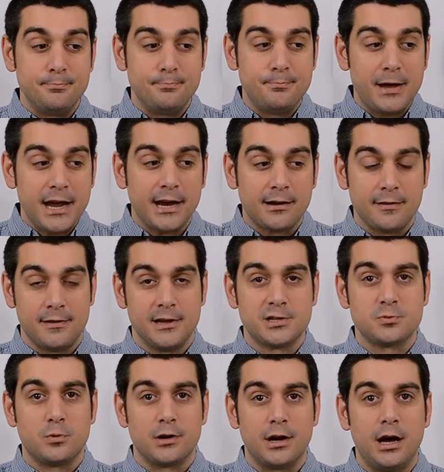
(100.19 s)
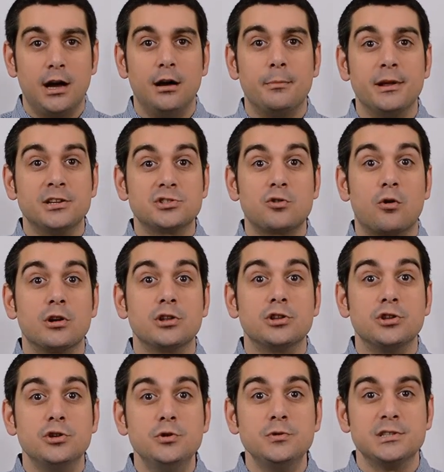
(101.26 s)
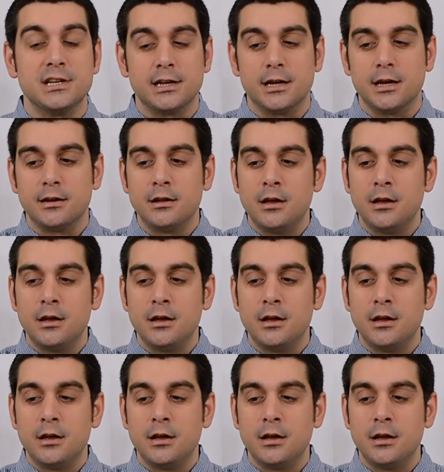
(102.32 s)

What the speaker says: picked this one up and started using it.